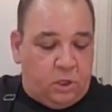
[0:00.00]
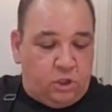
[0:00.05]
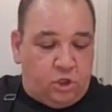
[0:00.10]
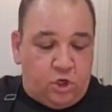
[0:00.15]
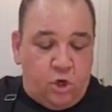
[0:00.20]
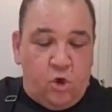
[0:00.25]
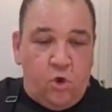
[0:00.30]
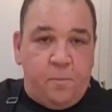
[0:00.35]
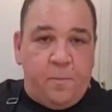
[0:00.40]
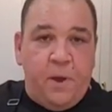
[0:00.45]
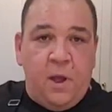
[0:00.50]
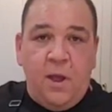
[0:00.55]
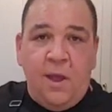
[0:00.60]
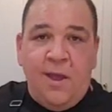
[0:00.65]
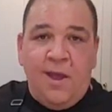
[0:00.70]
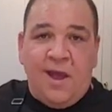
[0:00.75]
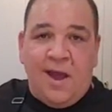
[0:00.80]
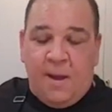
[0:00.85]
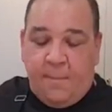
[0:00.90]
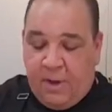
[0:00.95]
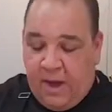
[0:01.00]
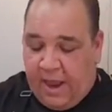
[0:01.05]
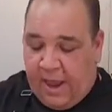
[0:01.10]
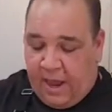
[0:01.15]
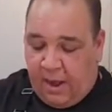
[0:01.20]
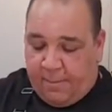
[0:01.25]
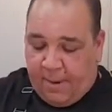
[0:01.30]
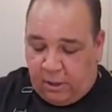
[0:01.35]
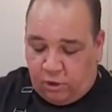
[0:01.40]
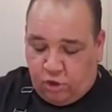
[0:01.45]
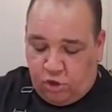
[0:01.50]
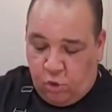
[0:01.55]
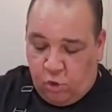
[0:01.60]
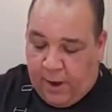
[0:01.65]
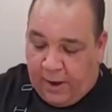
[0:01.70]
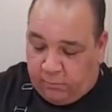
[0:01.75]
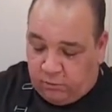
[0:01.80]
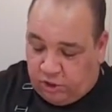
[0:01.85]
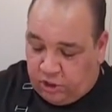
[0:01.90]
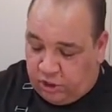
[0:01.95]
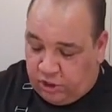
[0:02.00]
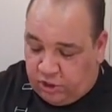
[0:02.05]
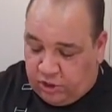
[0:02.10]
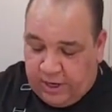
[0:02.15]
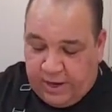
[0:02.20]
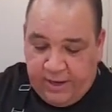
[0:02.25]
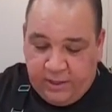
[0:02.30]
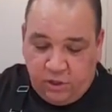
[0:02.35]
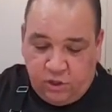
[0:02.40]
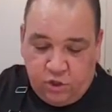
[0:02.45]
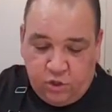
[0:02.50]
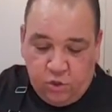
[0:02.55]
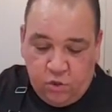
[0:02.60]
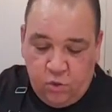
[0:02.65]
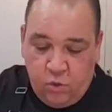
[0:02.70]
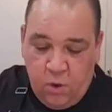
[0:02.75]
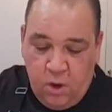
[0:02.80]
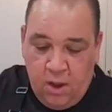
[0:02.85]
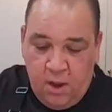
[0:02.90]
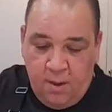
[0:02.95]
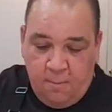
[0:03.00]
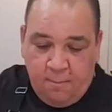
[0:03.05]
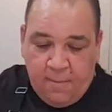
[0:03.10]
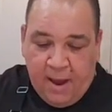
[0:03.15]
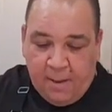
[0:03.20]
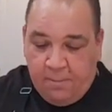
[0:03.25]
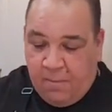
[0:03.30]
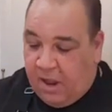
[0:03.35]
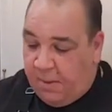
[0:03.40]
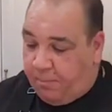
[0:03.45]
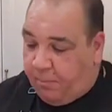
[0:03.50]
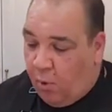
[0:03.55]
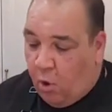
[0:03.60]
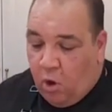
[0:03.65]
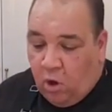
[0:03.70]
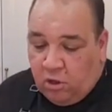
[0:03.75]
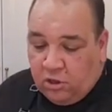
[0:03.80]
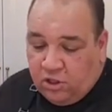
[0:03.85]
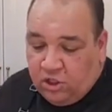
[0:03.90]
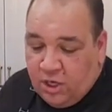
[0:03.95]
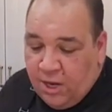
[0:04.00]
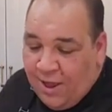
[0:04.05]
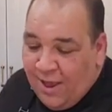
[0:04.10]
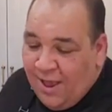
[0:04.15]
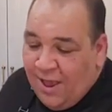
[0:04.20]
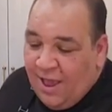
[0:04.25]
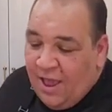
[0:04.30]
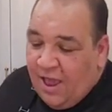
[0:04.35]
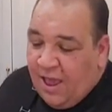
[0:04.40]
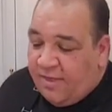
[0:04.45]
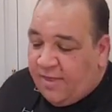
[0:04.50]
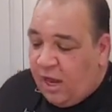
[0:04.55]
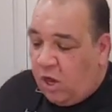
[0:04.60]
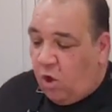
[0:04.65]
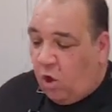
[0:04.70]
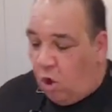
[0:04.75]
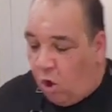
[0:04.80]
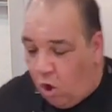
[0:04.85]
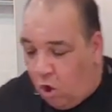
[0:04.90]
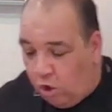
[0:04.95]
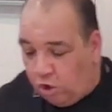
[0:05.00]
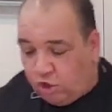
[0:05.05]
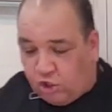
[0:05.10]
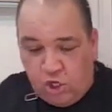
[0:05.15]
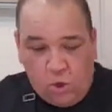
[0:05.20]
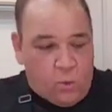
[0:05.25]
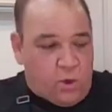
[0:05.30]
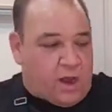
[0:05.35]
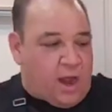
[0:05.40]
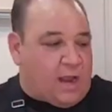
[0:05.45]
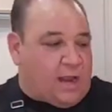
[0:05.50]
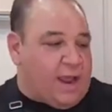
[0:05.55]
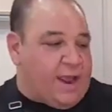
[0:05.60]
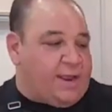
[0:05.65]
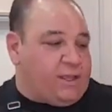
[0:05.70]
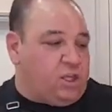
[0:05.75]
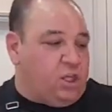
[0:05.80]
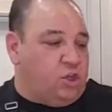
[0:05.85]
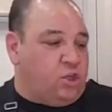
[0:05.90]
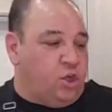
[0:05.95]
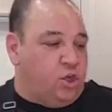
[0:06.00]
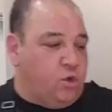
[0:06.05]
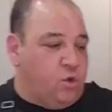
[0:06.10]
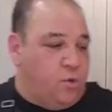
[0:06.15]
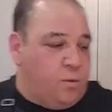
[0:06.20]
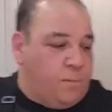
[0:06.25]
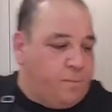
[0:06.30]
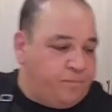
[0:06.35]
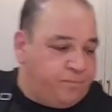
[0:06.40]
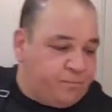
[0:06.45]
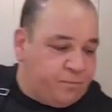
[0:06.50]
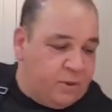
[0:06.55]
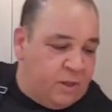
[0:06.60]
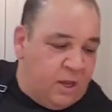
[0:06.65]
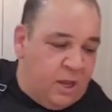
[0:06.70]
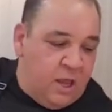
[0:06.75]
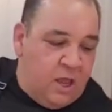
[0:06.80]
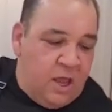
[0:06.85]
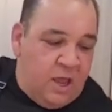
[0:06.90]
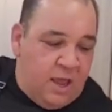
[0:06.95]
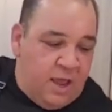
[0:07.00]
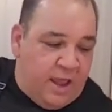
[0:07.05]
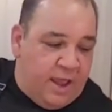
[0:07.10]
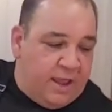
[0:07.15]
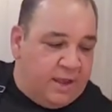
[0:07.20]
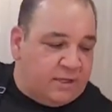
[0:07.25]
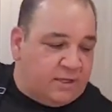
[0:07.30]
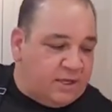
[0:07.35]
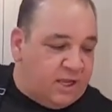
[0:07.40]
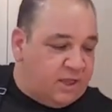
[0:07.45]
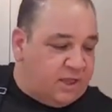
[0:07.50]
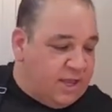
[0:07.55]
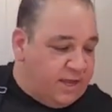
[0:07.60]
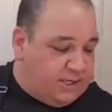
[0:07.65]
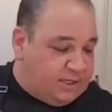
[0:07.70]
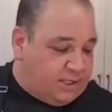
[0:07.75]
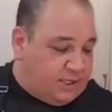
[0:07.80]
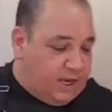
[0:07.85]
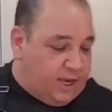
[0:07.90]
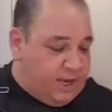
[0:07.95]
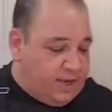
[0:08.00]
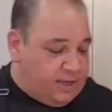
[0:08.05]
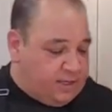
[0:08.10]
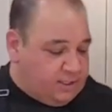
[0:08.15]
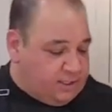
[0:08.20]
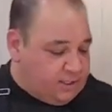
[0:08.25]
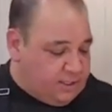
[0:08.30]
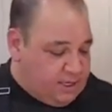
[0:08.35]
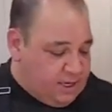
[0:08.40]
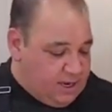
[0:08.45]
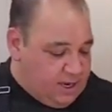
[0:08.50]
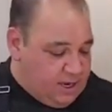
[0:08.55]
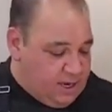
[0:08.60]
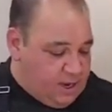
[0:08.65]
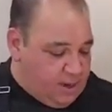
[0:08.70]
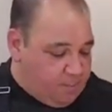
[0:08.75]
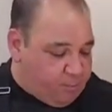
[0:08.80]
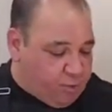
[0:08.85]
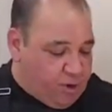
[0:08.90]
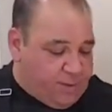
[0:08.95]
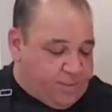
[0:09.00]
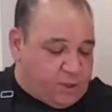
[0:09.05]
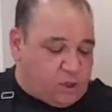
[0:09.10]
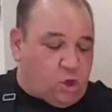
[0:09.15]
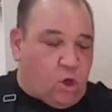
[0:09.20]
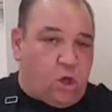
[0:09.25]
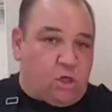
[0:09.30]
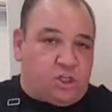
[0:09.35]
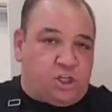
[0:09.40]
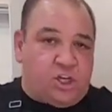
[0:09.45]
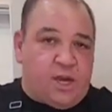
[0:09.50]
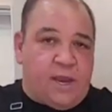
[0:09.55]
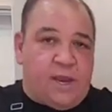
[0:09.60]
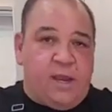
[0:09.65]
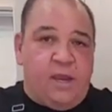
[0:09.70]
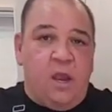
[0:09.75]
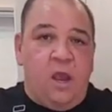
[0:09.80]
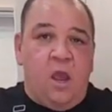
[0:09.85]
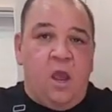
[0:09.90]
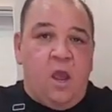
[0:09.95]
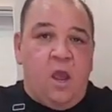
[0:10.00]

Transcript: tube. I'm gonna add about 2 ounces into my meatballs. And then also what I like to do is, this is the Prima Dolce